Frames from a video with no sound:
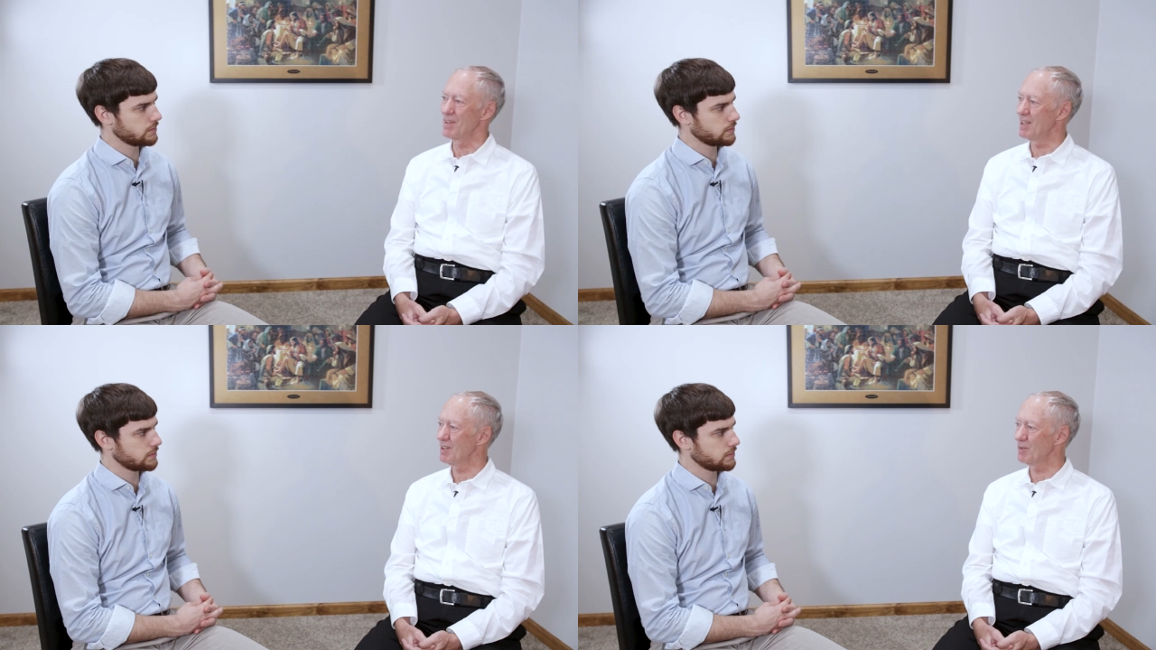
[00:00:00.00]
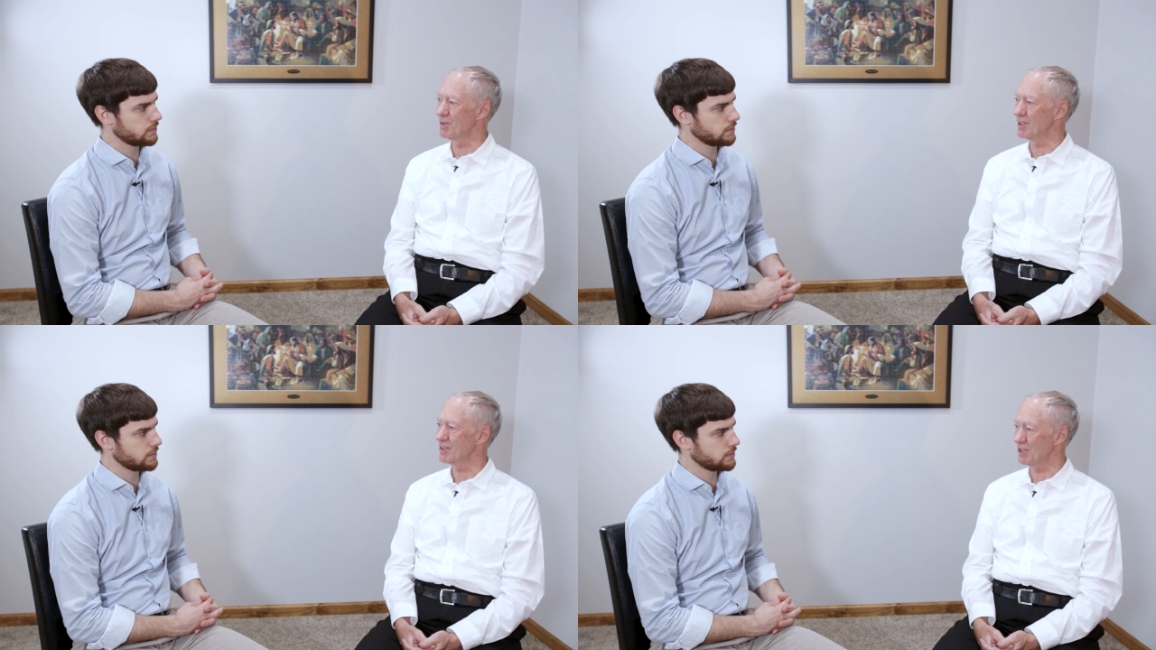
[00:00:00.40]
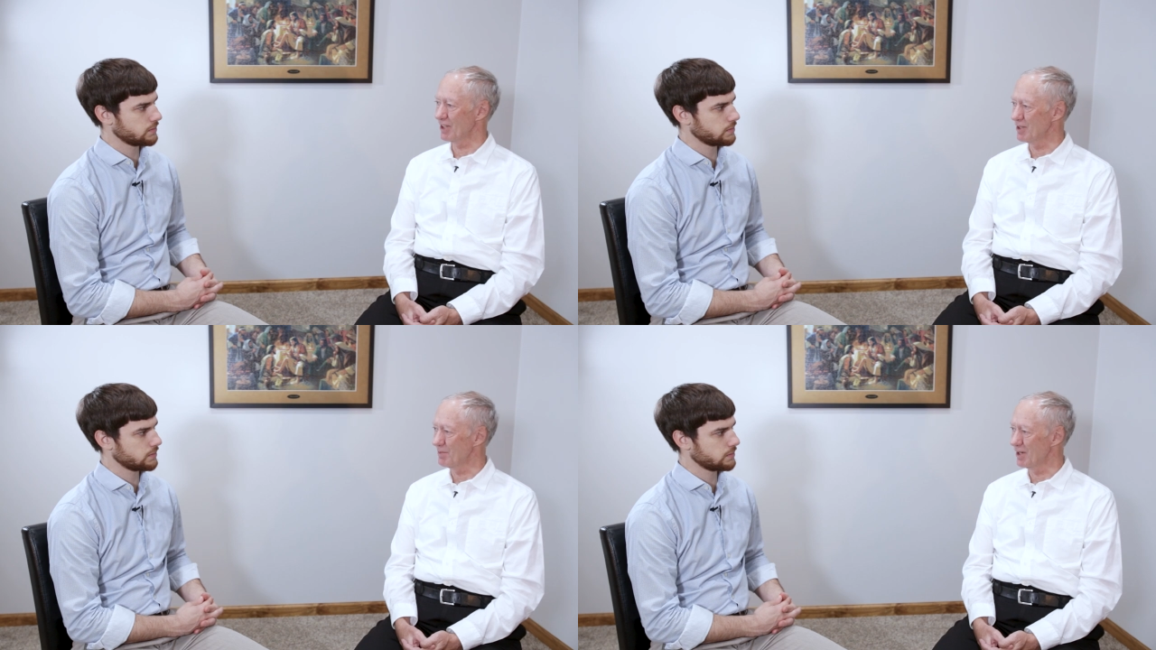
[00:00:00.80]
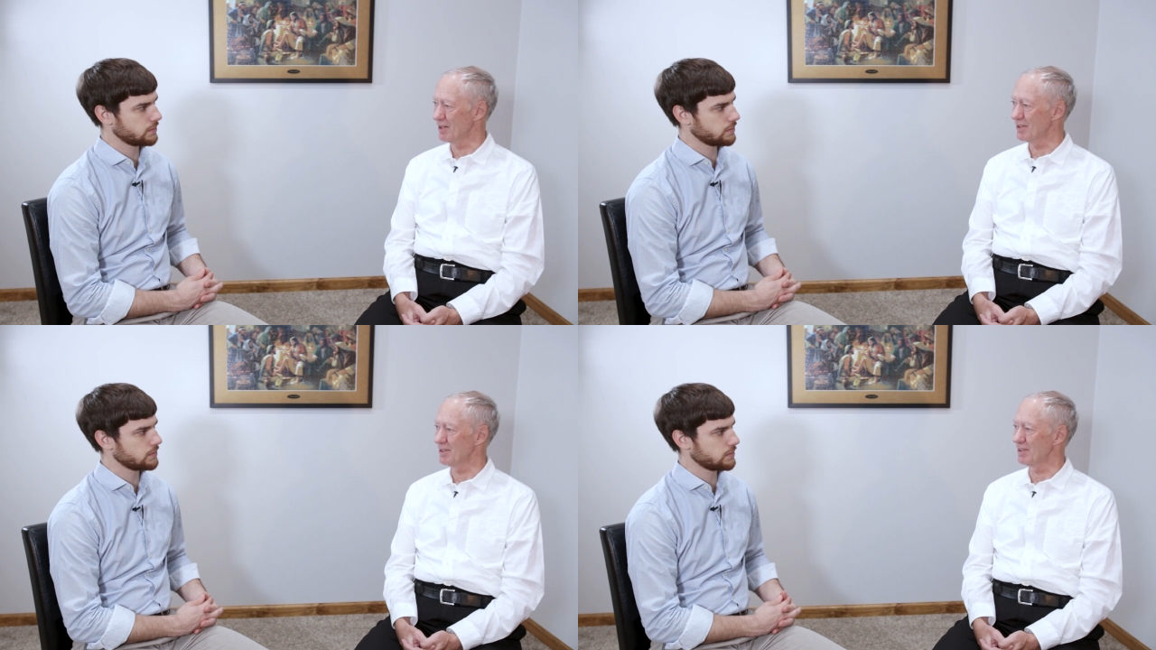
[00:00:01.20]
Speaker 1: they were excited
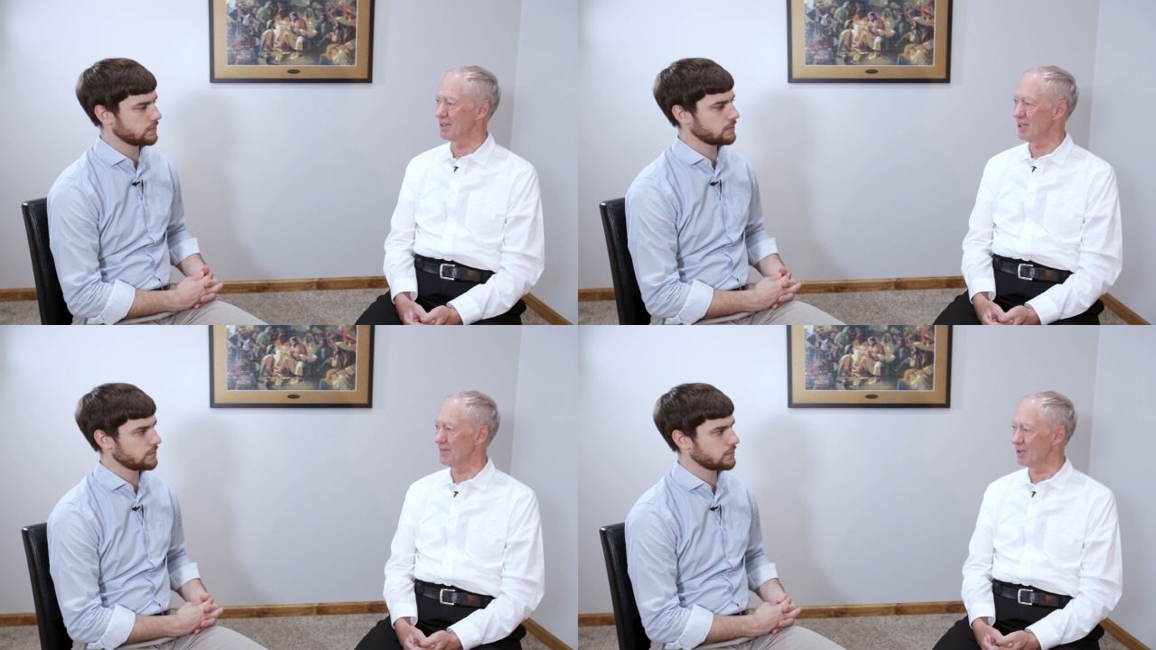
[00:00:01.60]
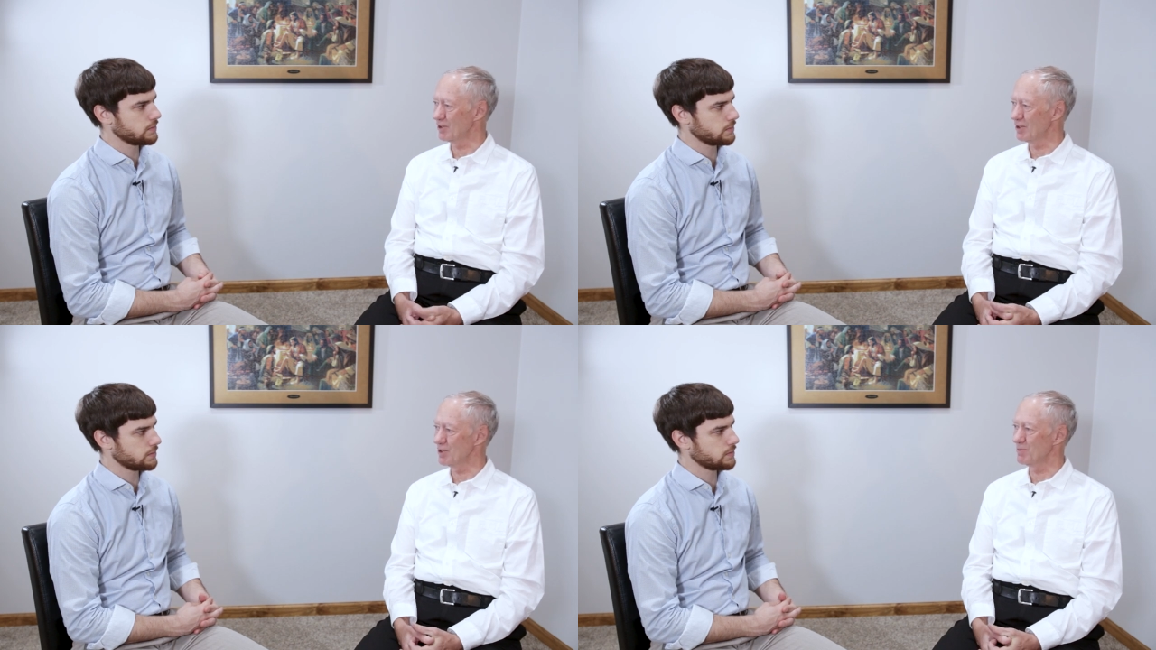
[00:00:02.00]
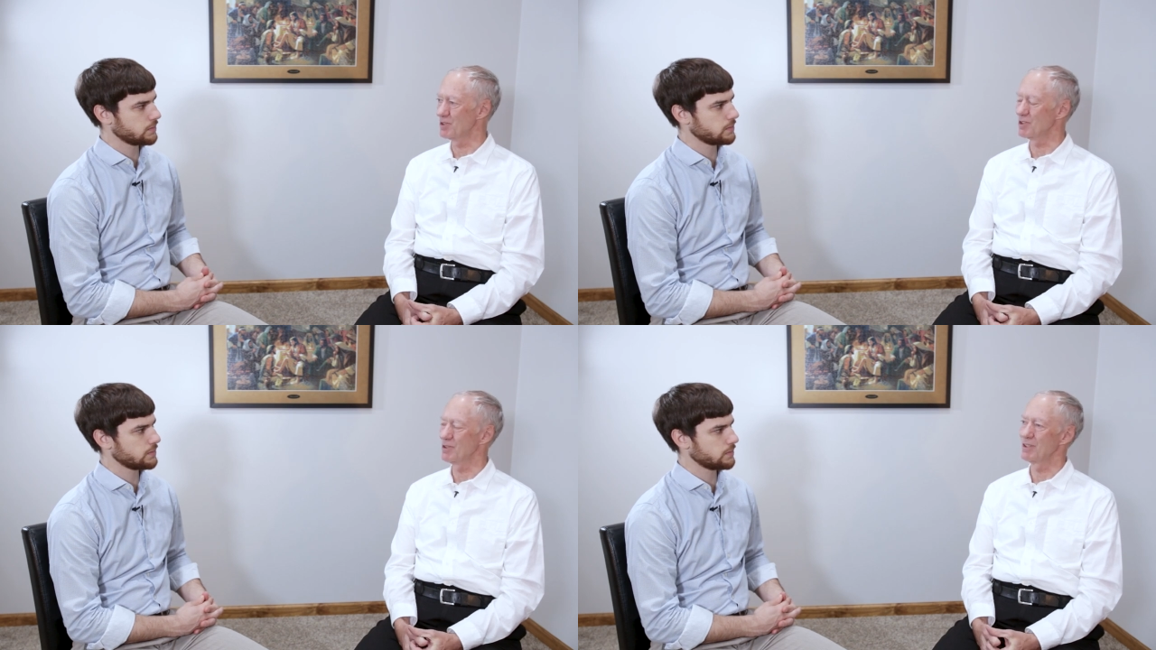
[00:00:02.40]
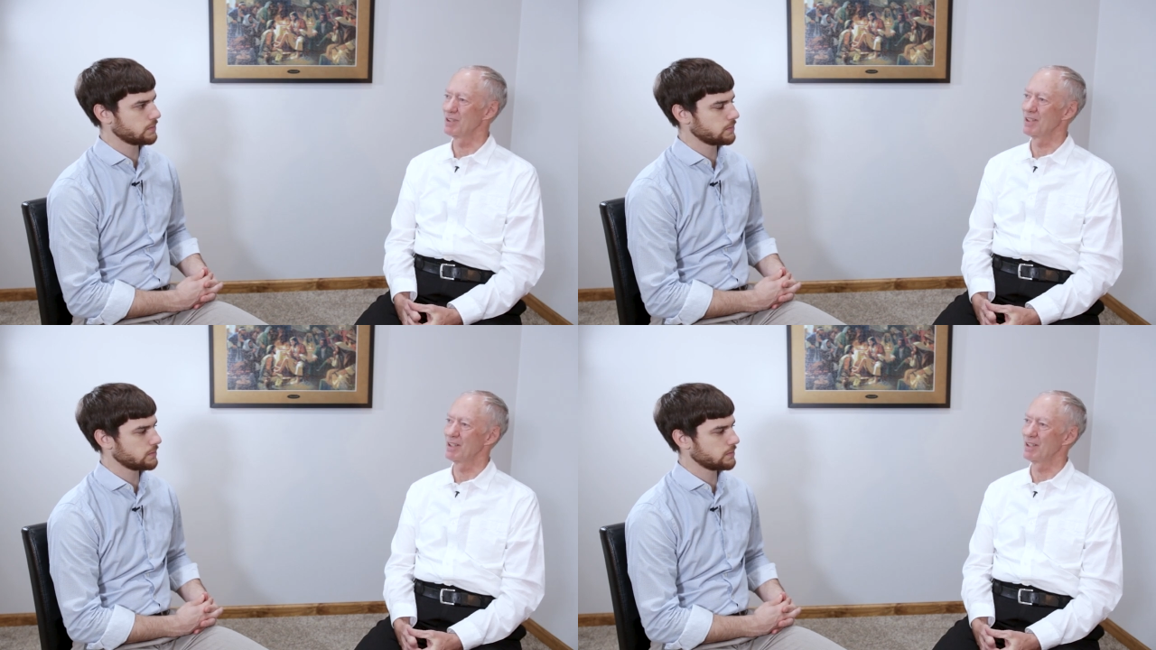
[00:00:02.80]
about it and gave encouragement to it,